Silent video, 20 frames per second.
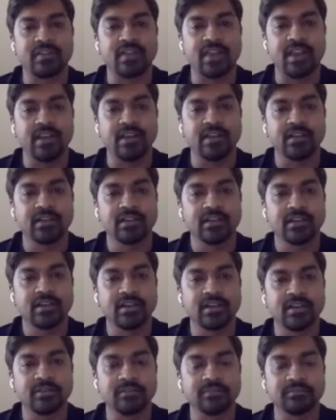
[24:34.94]
slide.
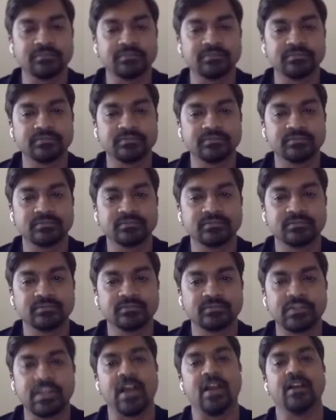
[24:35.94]
Um,
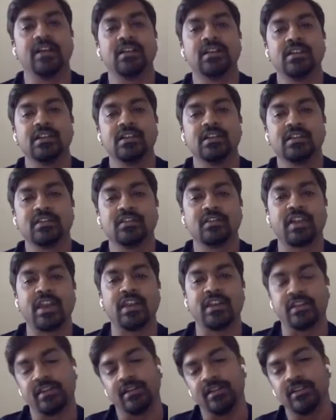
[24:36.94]
yeah, so
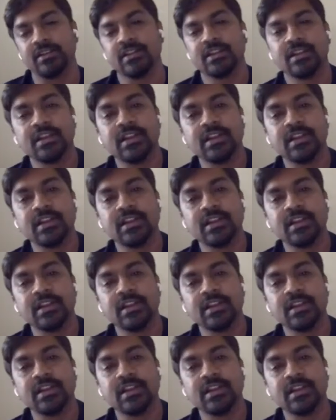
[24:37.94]
right here.